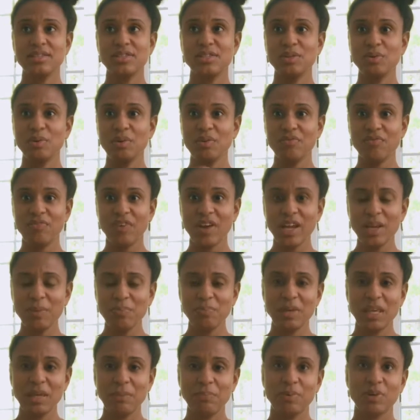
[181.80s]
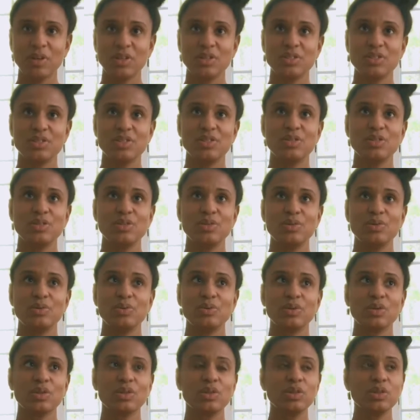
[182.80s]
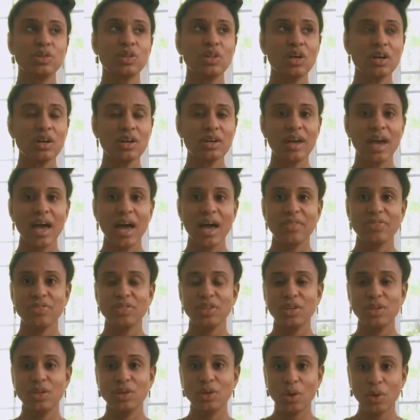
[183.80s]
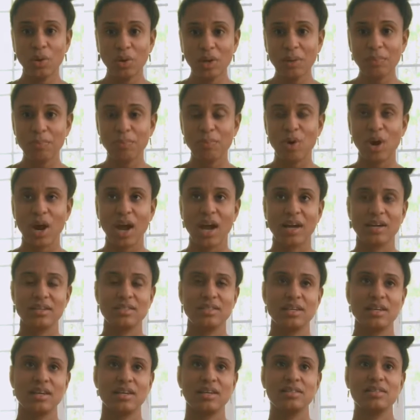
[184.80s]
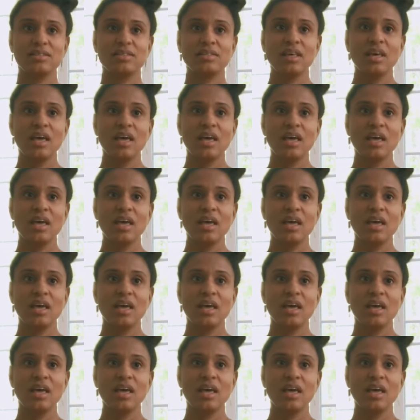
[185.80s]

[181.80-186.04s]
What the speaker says: to invite people to look at the yoga practice